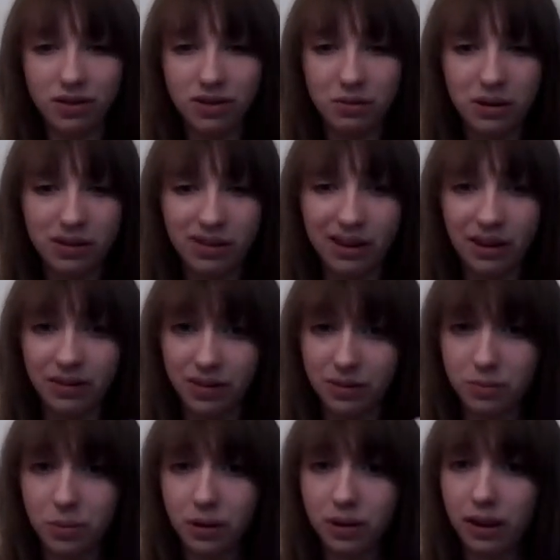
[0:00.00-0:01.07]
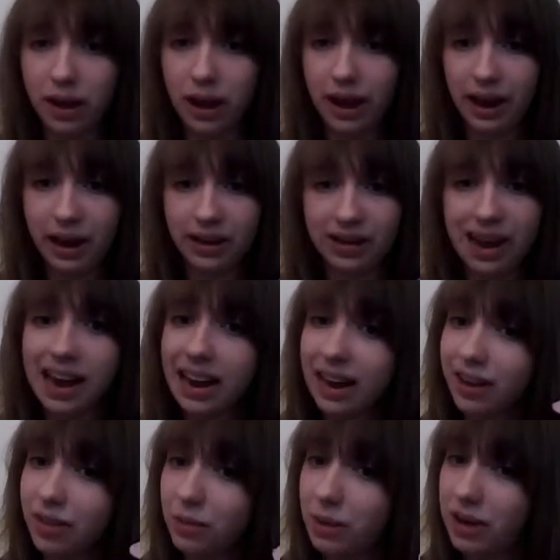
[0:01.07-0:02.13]
too easily visible, and I
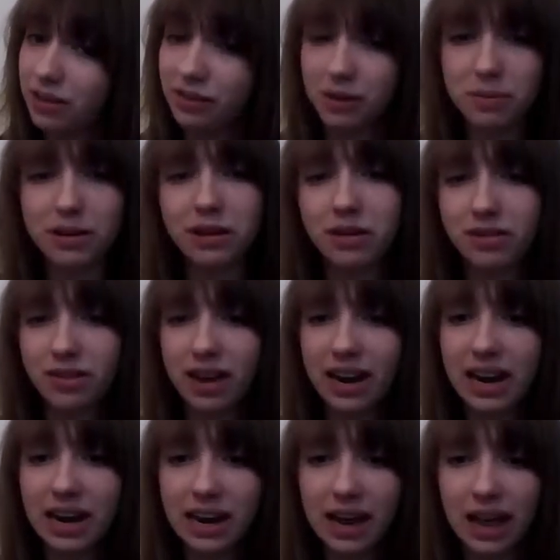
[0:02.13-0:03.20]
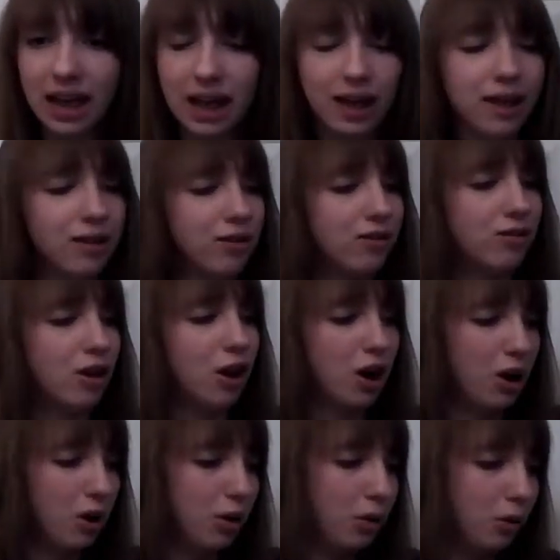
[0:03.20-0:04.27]
like the way the ribbon looks on it,
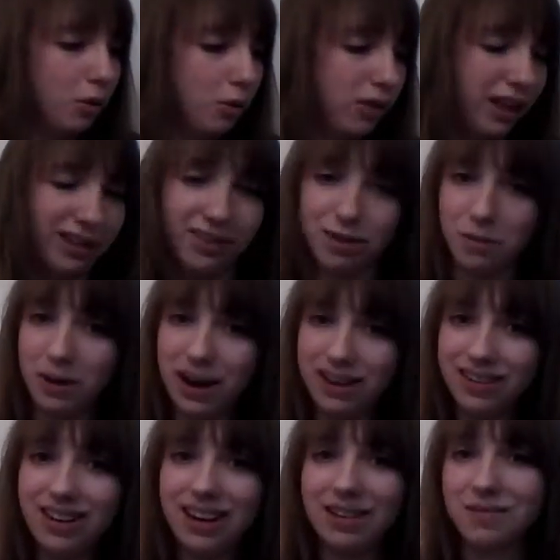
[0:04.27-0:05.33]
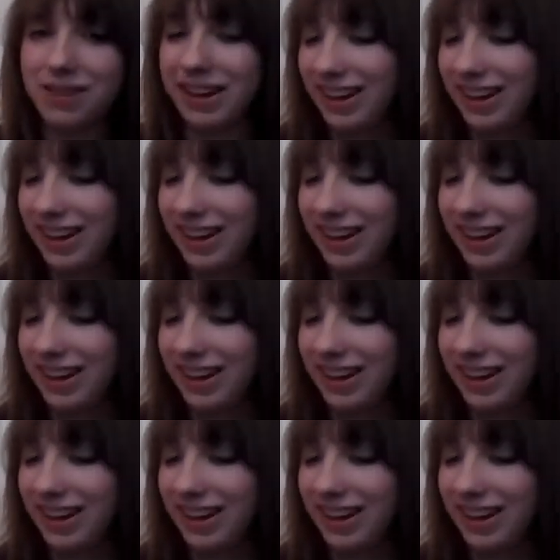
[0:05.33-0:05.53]
so that's the way I did it.